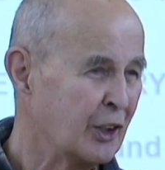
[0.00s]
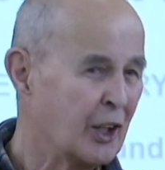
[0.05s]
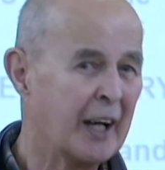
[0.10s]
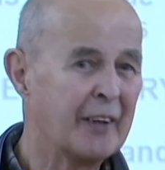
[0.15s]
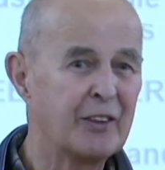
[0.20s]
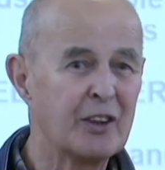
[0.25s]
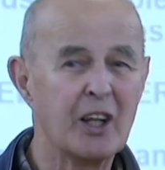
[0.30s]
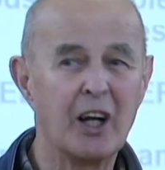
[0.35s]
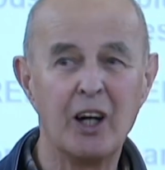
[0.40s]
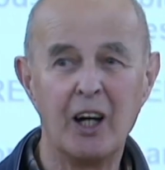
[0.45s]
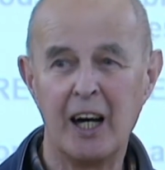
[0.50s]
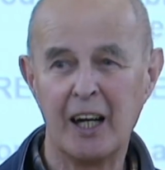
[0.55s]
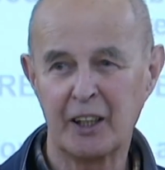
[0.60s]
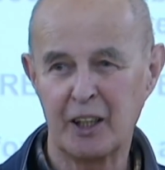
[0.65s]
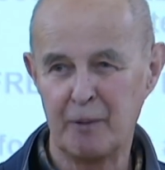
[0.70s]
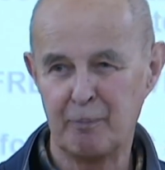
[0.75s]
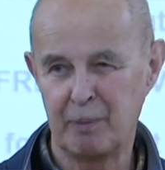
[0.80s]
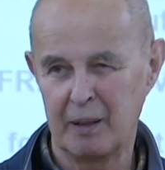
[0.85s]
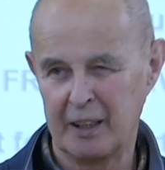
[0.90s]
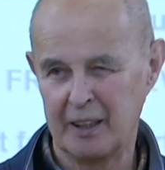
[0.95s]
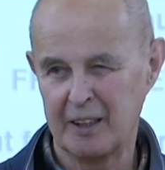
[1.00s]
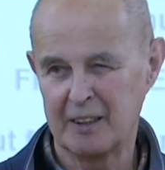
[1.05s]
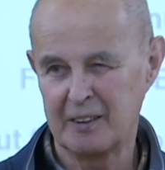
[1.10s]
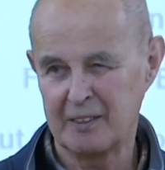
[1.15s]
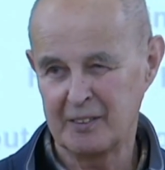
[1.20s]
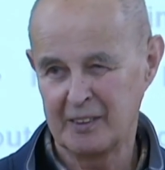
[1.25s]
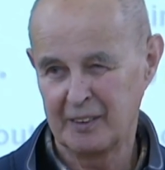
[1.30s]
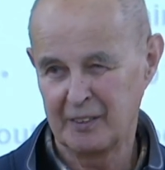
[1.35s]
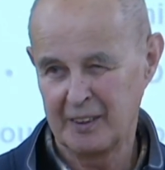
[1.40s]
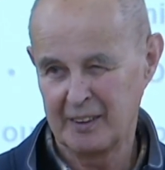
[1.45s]
not the hockey player,
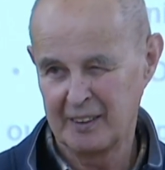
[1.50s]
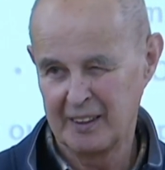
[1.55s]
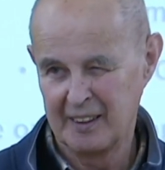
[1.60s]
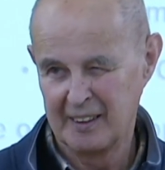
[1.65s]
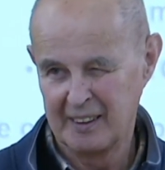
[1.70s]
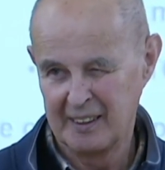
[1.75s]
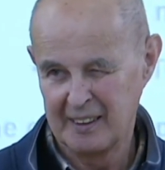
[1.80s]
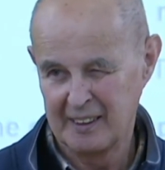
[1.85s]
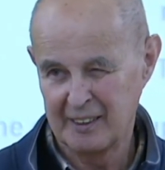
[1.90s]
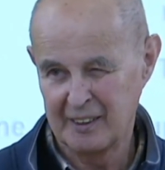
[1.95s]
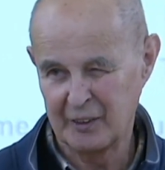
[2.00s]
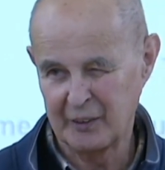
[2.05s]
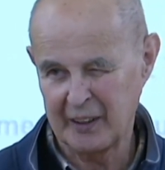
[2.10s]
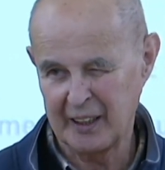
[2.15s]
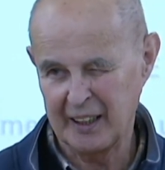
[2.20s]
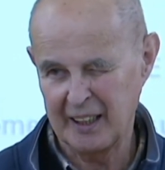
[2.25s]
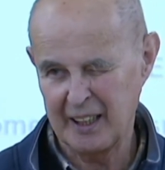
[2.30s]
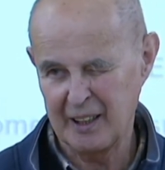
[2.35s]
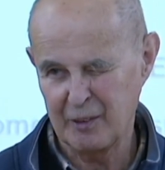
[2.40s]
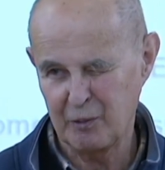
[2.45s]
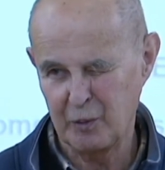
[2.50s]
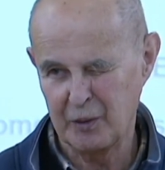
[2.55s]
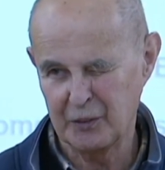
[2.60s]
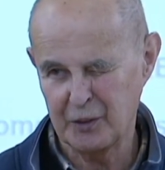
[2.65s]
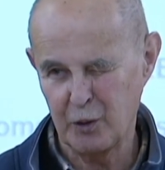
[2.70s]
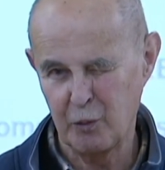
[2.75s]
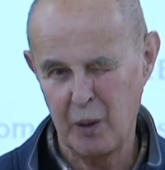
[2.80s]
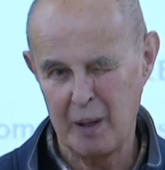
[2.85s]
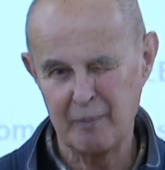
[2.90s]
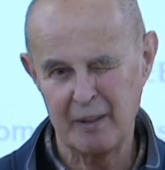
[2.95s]
okay, with
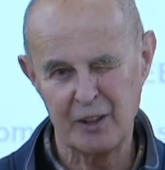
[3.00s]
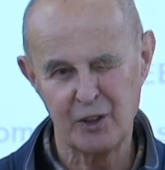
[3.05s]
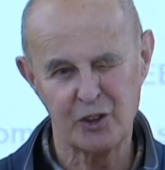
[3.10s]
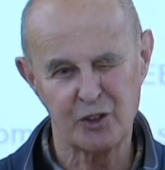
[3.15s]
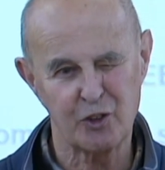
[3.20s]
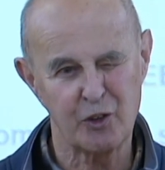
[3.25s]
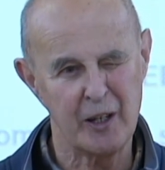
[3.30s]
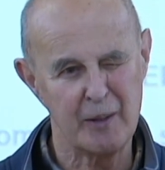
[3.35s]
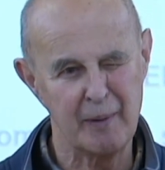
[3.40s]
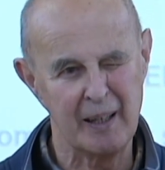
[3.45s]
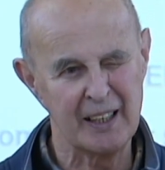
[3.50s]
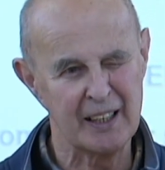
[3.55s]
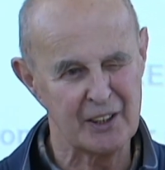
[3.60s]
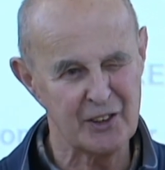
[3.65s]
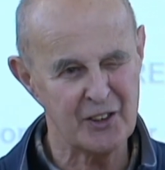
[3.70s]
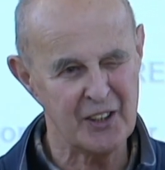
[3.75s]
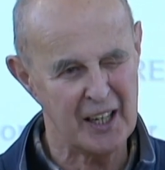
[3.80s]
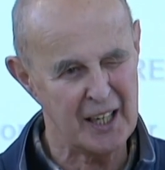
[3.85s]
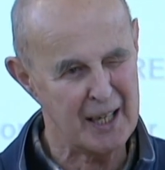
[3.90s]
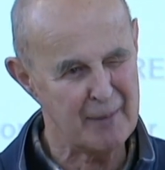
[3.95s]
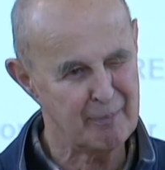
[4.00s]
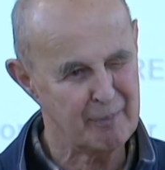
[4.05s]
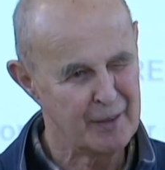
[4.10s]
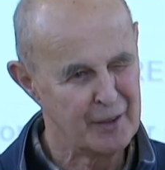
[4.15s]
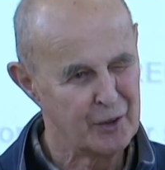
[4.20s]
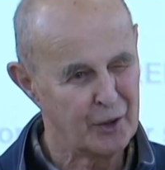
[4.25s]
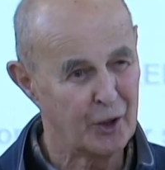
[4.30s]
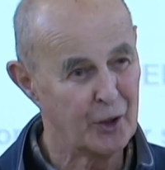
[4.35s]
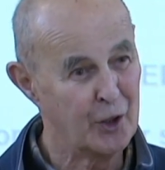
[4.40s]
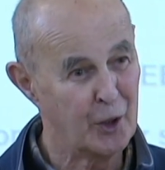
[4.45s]
the women screaming at me,
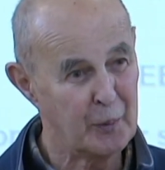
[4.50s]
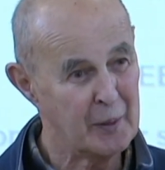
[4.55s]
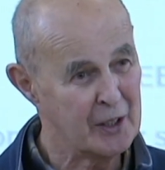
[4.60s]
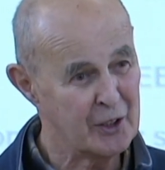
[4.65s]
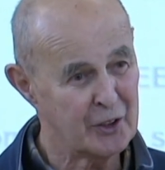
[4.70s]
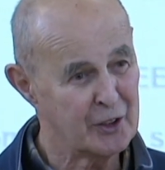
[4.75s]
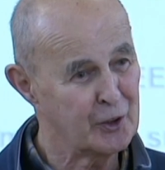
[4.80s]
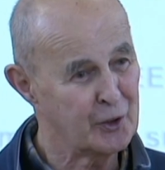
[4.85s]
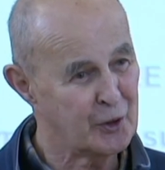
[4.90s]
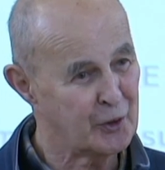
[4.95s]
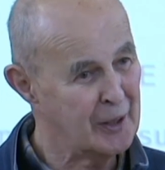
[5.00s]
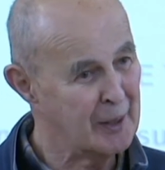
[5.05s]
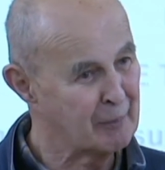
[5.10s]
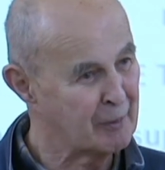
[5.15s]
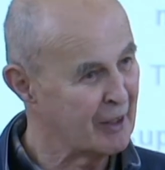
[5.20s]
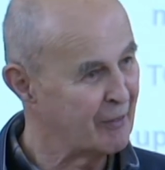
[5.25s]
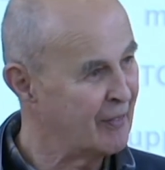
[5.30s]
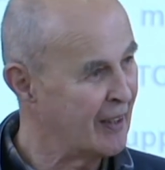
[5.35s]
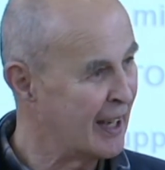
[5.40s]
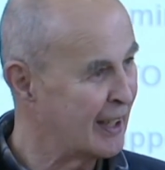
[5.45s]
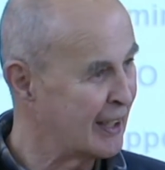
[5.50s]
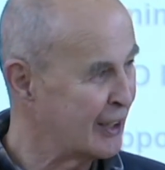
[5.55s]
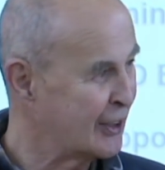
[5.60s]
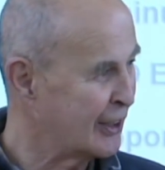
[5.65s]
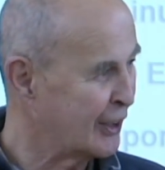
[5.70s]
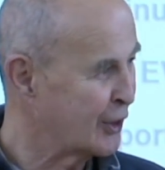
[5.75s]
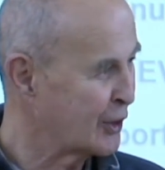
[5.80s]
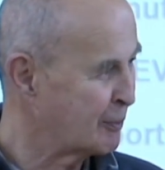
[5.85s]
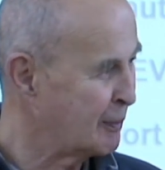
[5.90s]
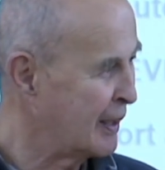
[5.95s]
although he still dreams of
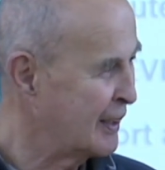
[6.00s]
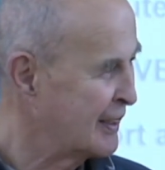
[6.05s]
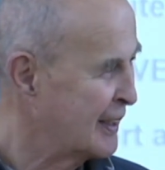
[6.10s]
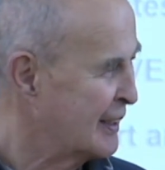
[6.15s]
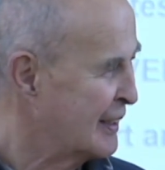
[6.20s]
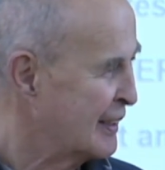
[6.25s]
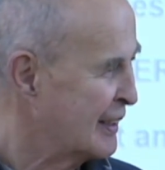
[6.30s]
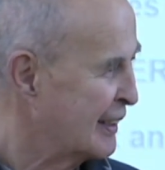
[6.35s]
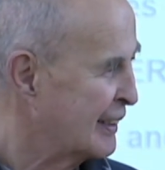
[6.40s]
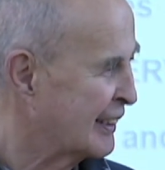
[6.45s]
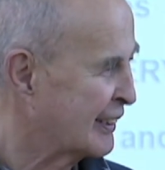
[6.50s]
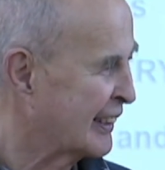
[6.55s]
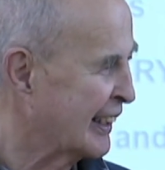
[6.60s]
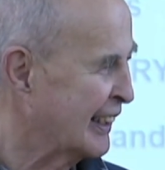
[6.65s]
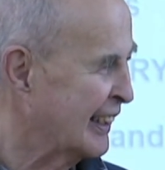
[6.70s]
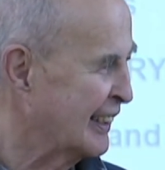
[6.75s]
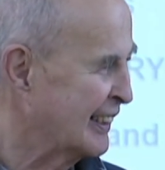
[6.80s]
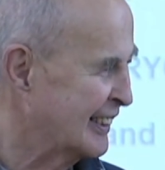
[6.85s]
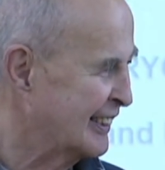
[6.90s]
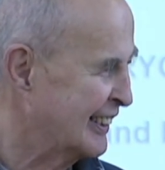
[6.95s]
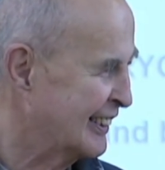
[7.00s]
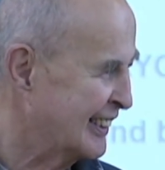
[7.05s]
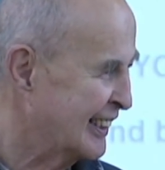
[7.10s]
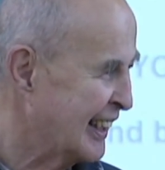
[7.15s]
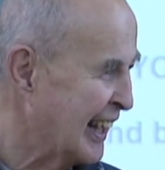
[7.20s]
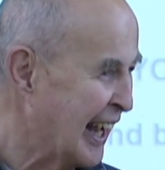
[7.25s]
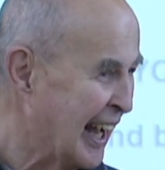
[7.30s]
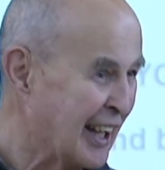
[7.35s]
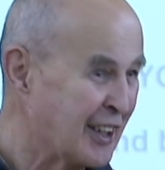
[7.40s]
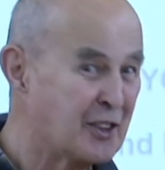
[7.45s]
that, okay,
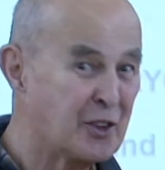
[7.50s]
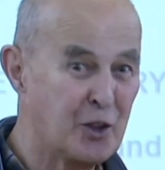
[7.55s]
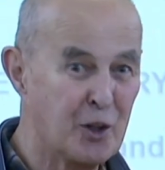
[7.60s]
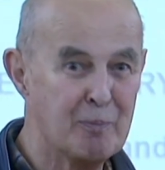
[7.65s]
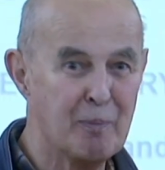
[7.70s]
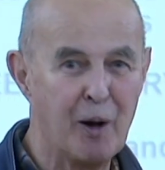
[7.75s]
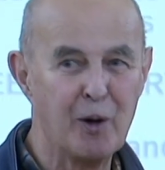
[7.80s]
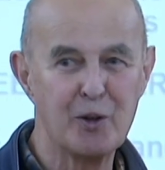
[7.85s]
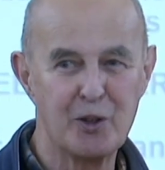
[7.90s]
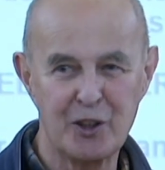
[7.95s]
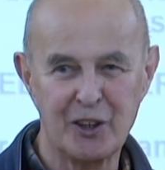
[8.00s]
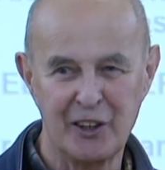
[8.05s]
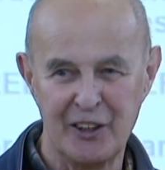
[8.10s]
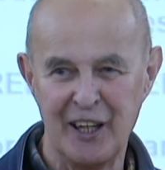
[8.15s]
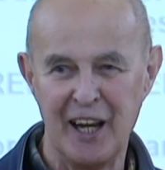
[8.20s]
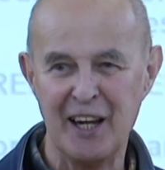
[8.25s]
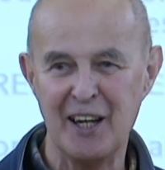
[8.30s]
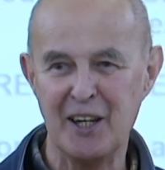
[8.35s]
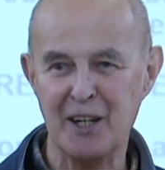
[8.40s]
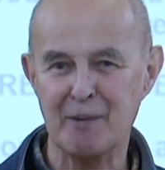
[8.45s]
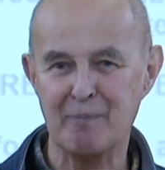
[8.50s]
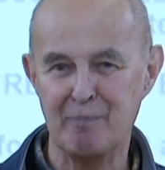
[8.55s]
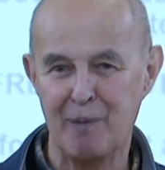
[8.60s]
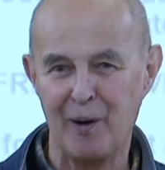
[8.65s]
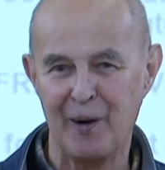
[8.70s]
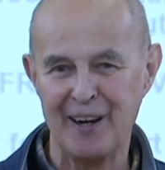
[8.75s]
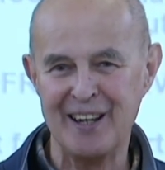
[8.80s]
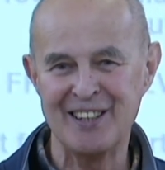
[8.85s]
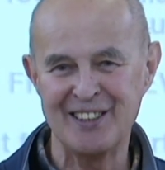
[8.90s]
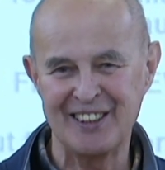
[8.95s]
as the most Canadian
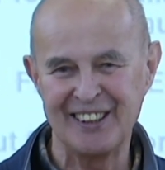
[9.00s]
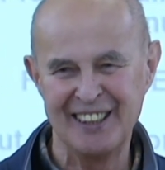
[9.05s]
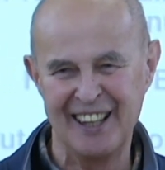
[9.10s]
boys.